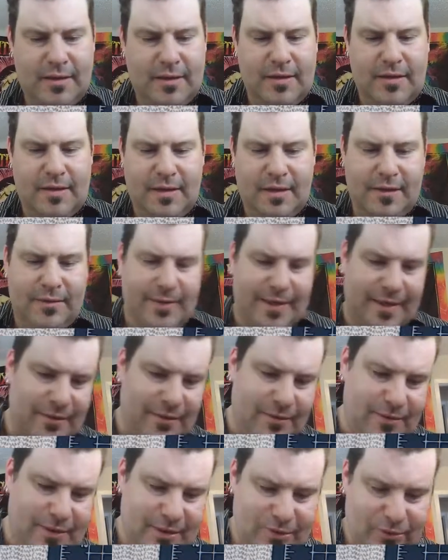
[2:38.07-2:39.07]
There we go,
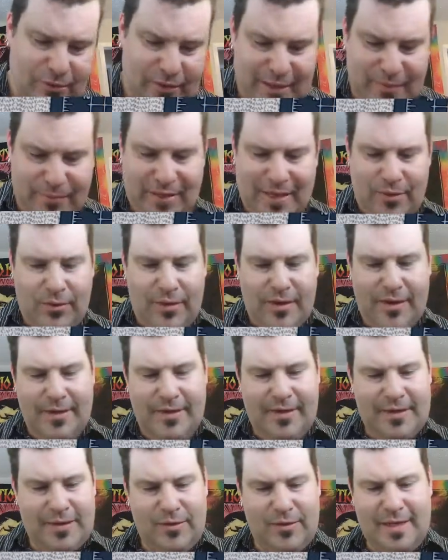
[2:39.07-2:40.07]
it's soaking up that water,
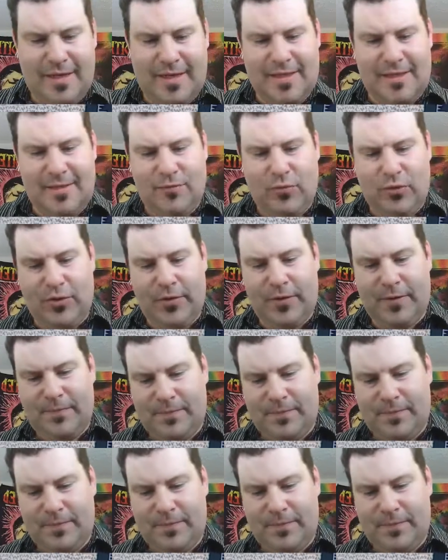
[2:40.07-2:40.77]
so we'll add some more.